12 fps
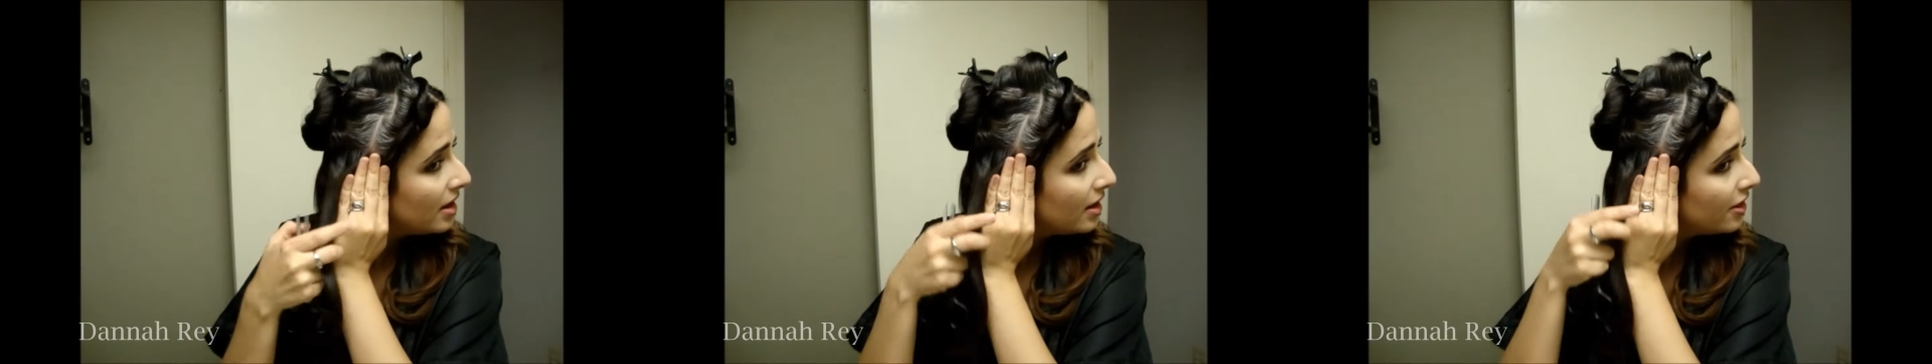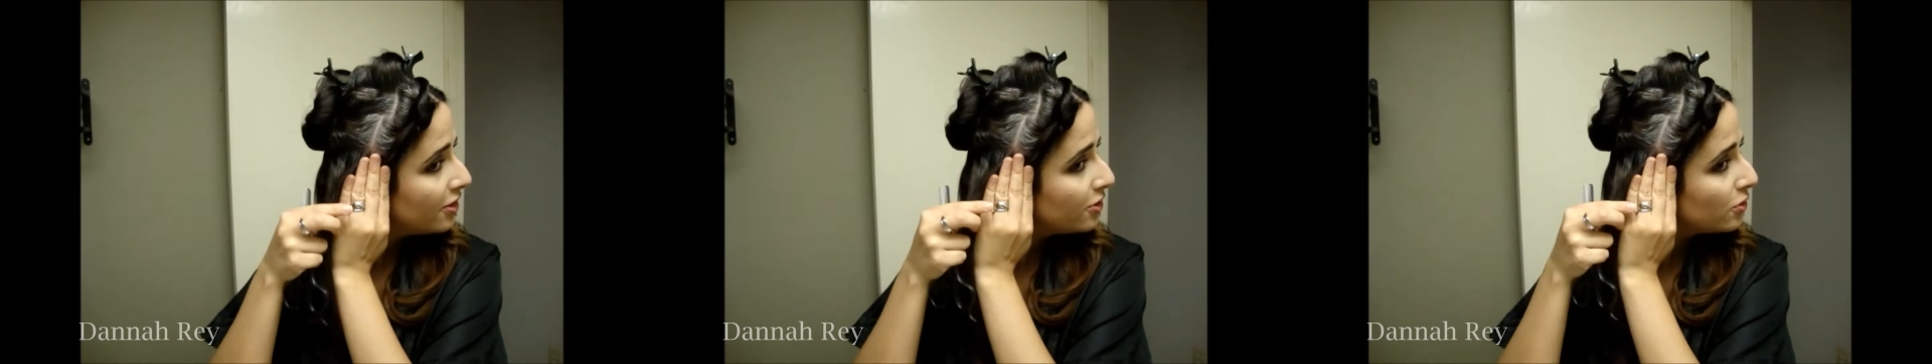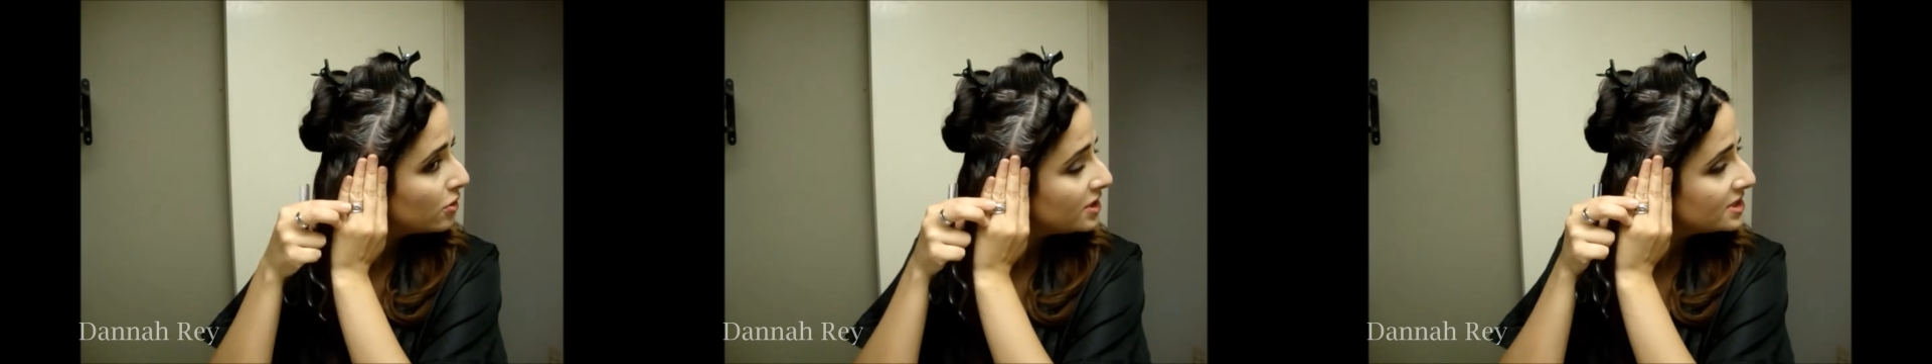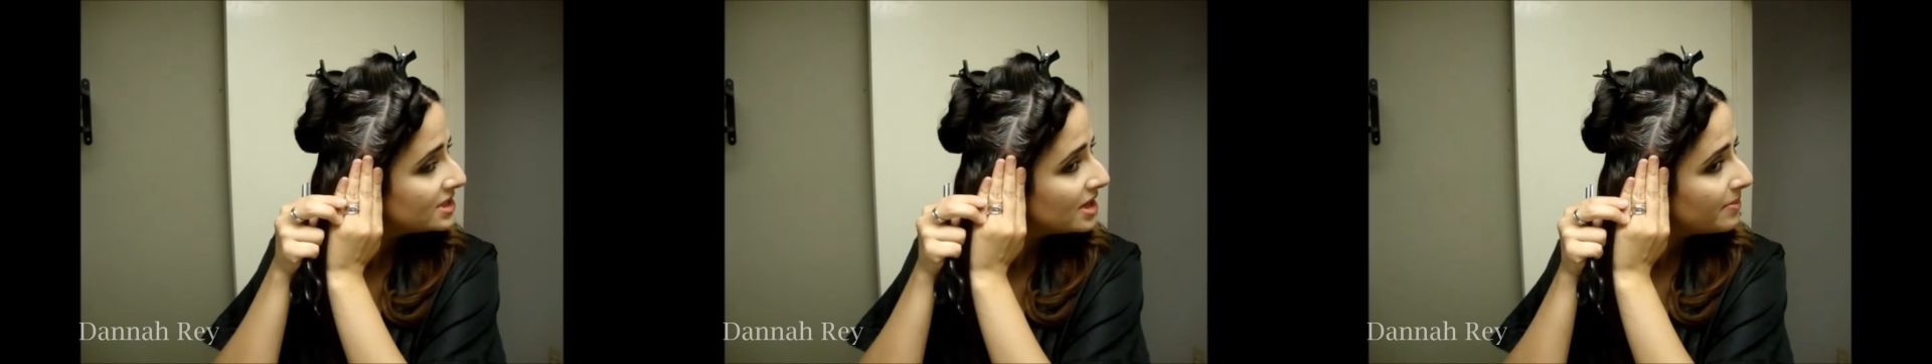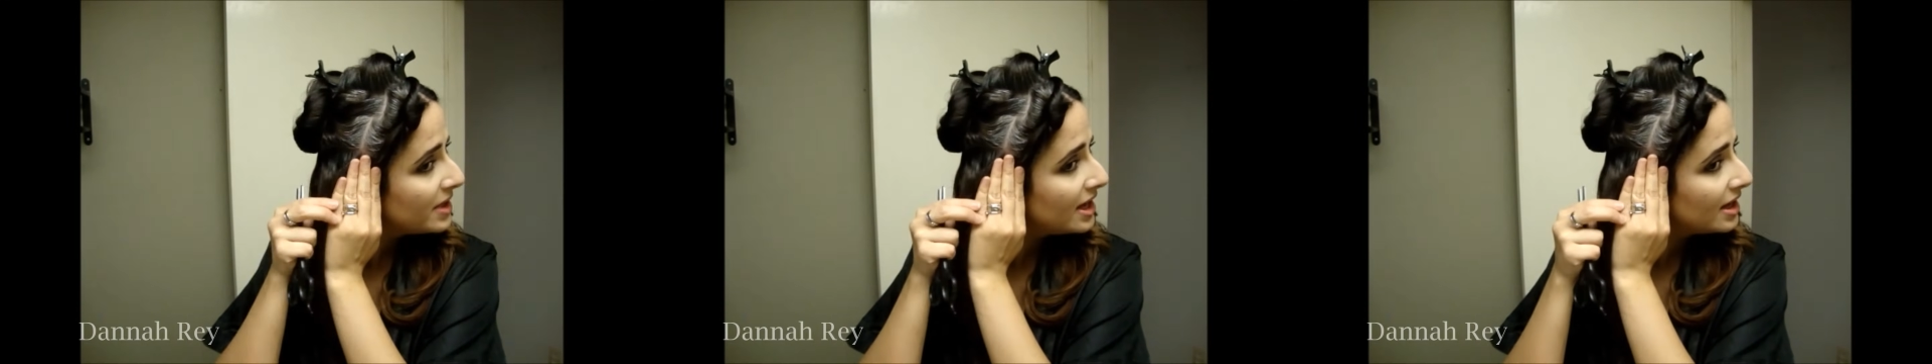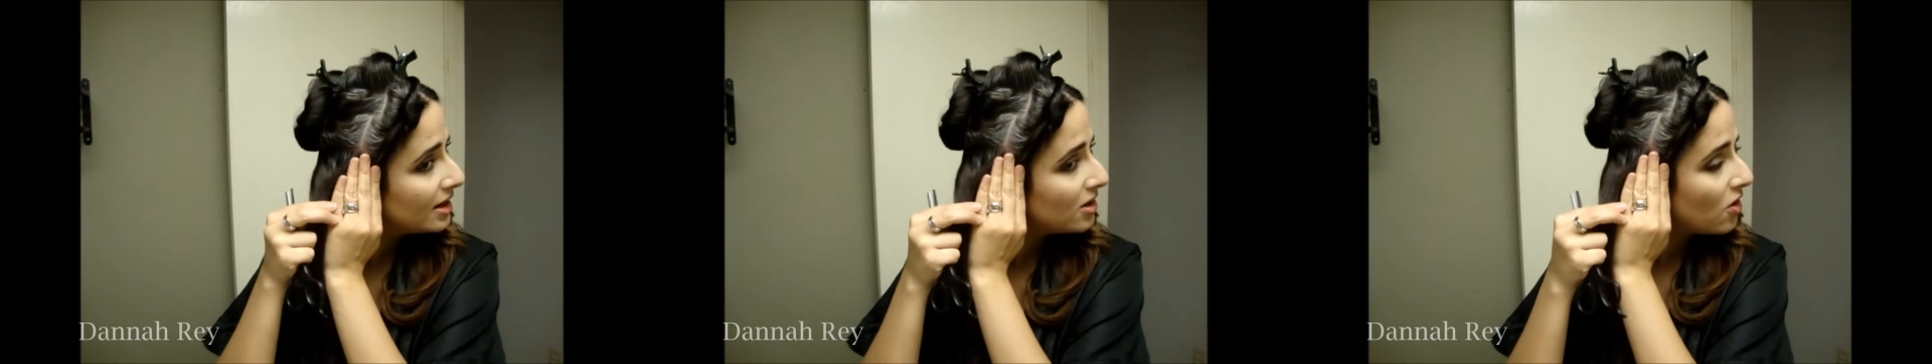and towards the
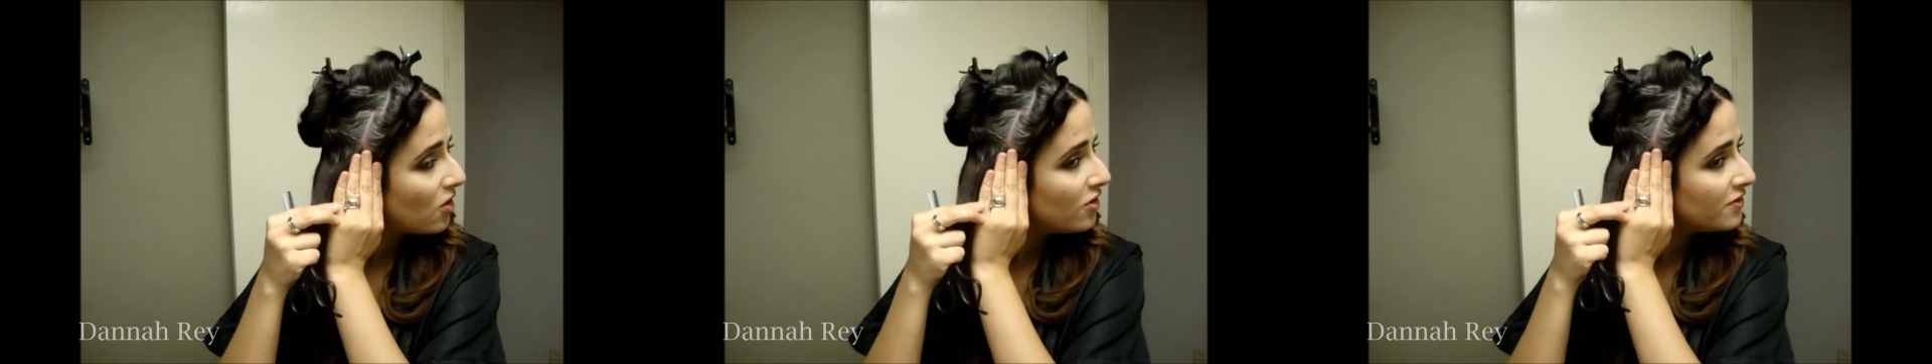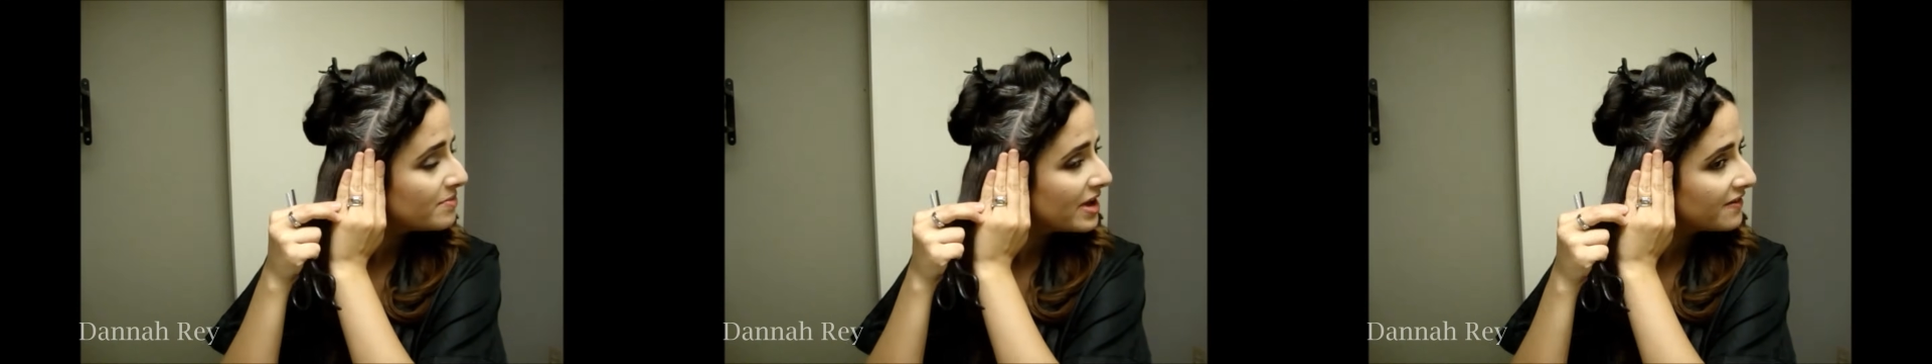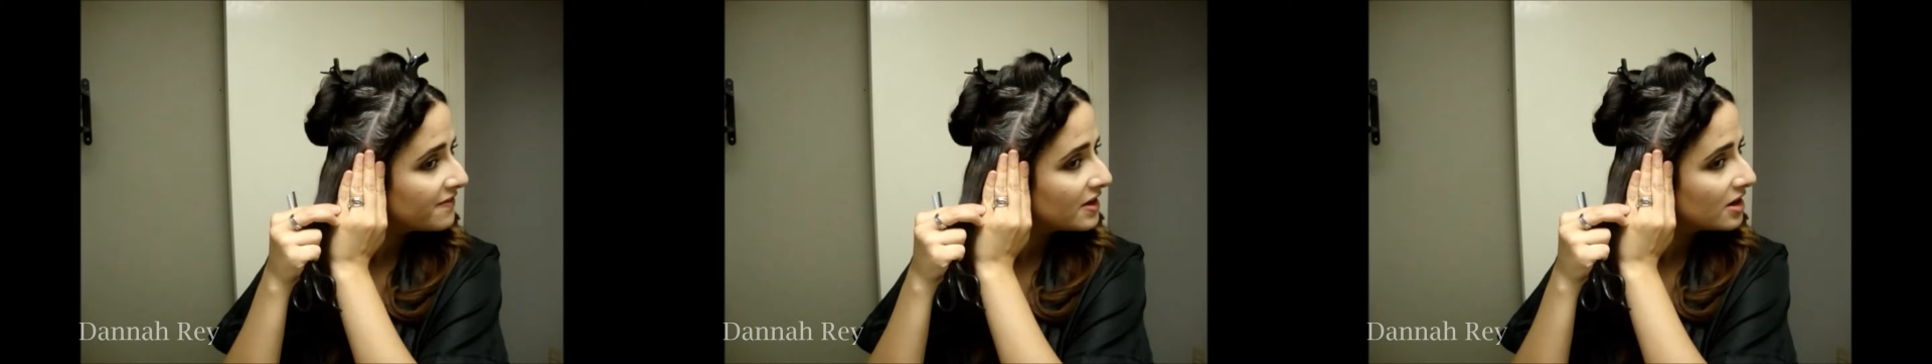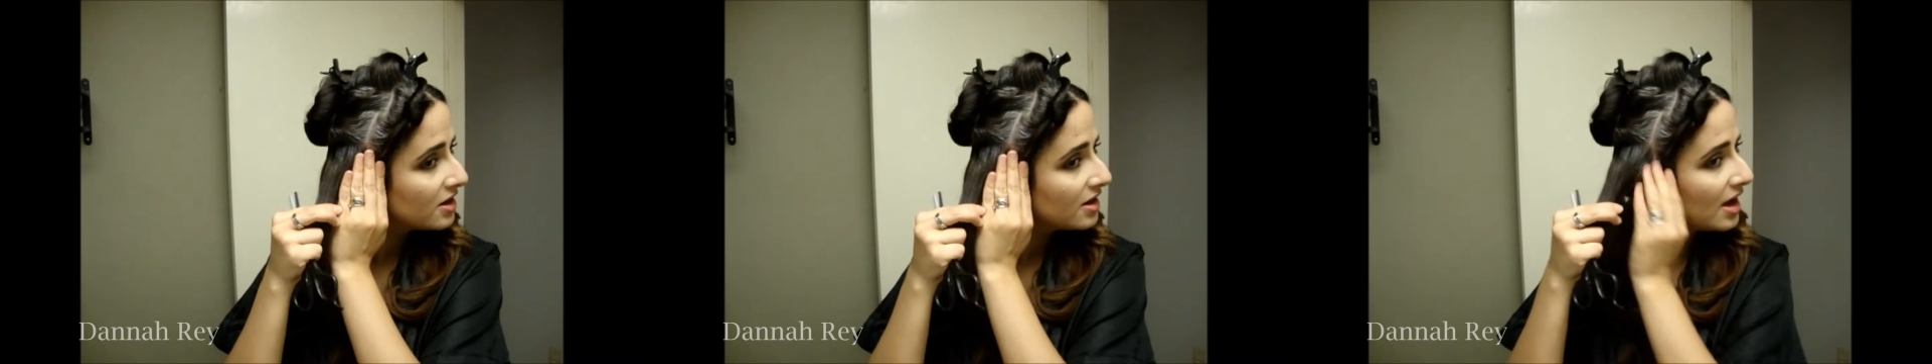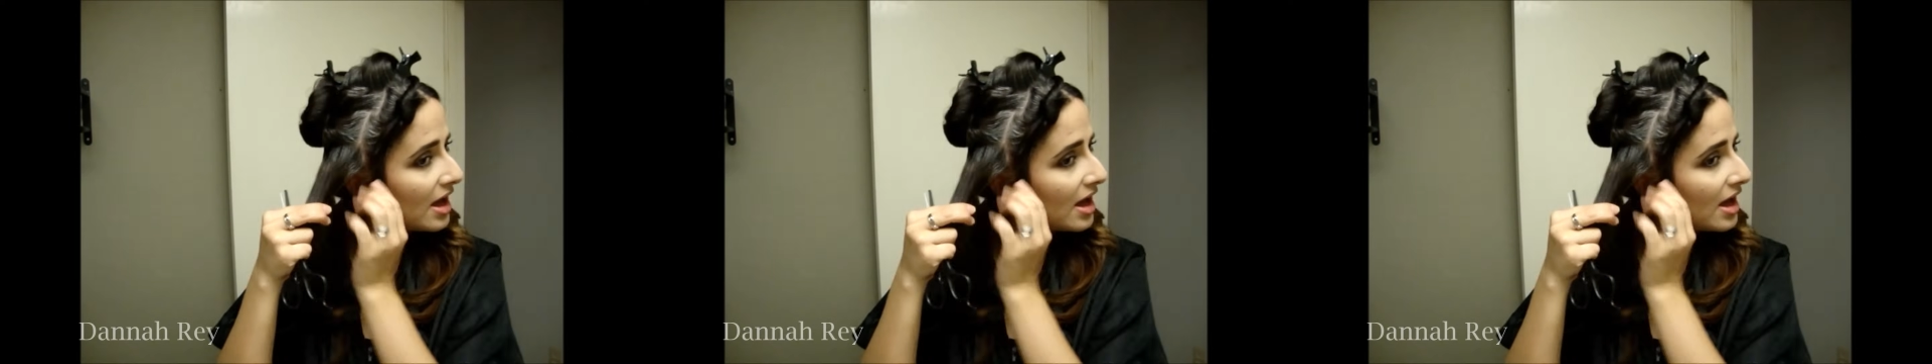beginning of my finger